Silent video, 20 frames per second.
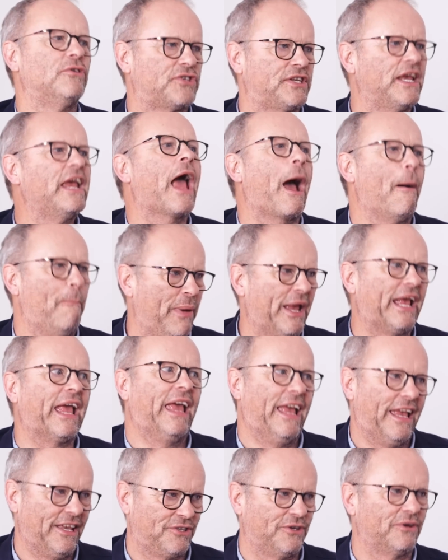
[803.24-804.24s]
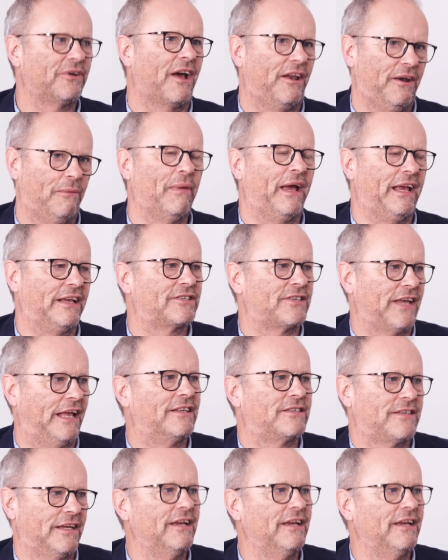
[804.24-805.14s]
you see how big it is, you kind of make sense.